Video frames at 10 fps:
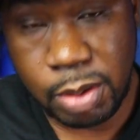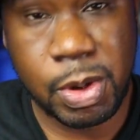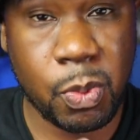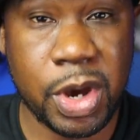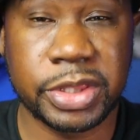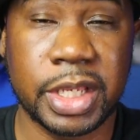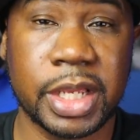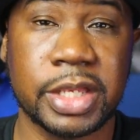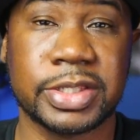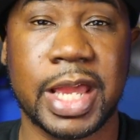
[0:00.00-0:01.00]
but one
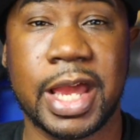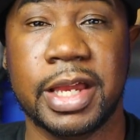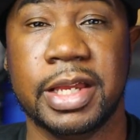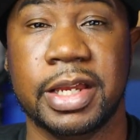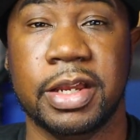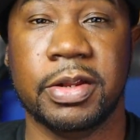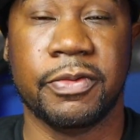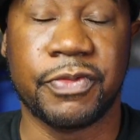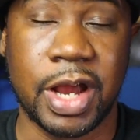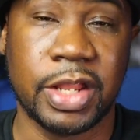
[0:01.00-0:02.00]
thing is that,
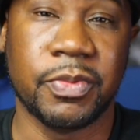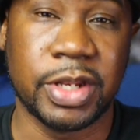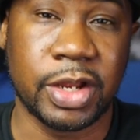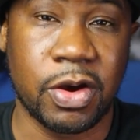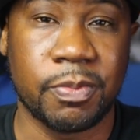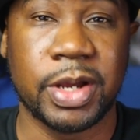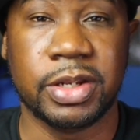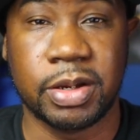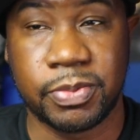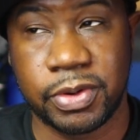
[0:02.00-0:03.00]
finally when they called my
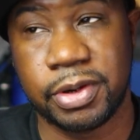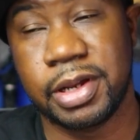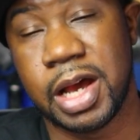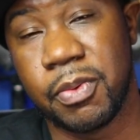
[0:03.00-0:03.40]
number,